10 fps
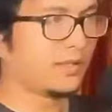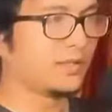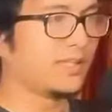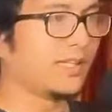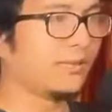
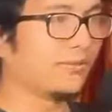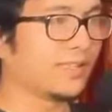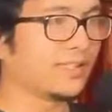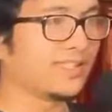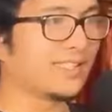really fun
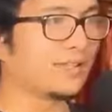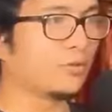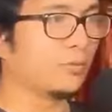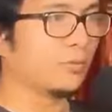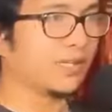sets to
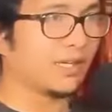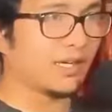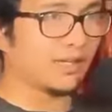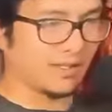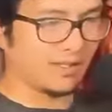open
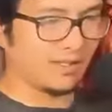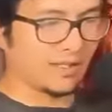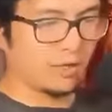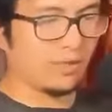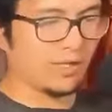are
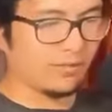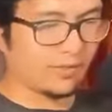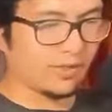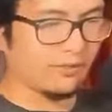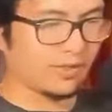now in
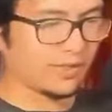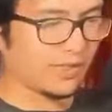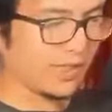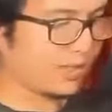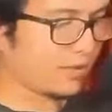front of us
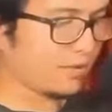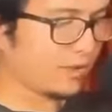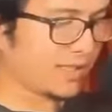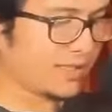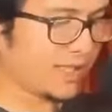right now. So
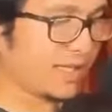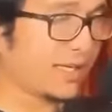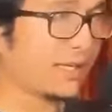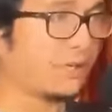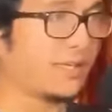let's get
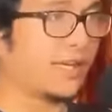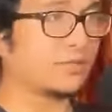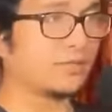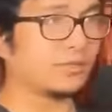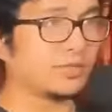into the next
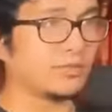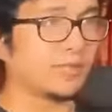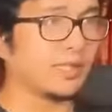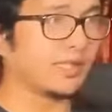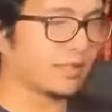one, which is
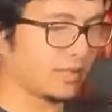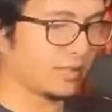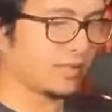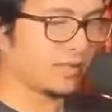Brilliant Stars.